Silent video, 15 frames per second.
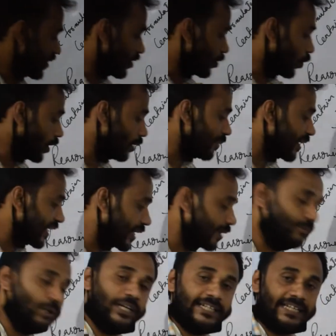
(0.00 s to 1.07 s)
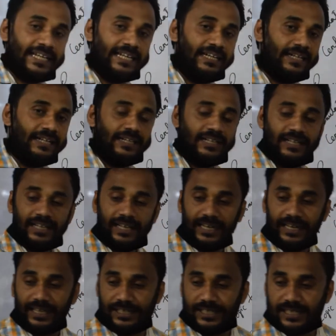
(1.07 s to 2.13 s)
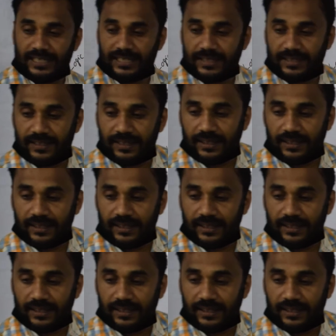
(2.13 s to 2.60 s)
all men are mortal is